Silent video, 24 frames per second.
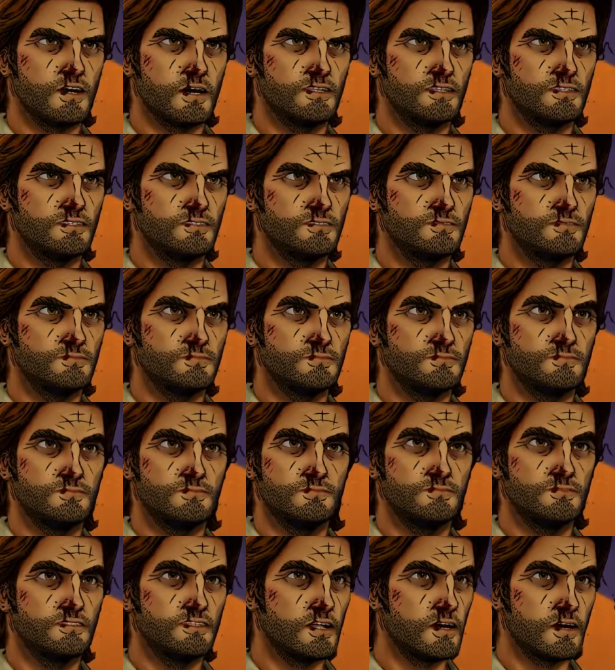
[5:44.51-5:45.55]
their
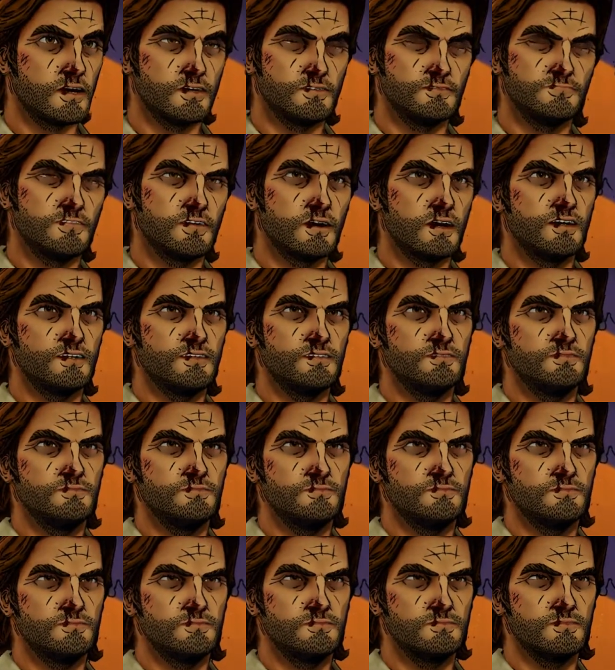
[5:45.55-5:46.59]
master? Match
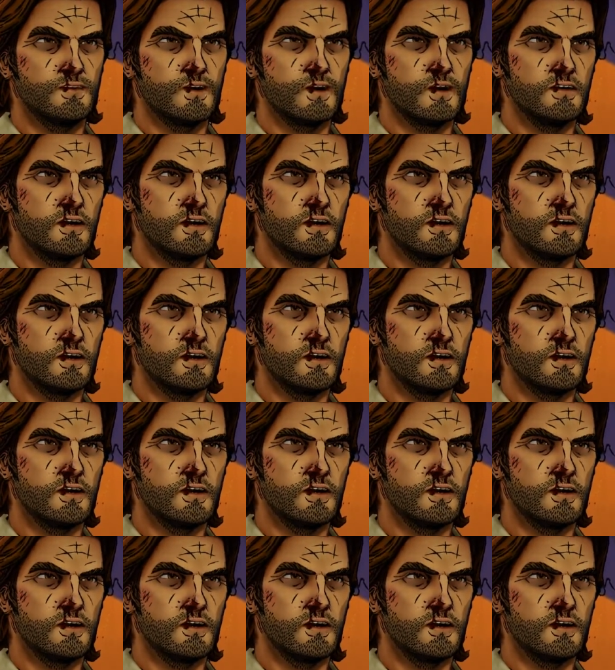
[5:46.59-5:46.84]
address.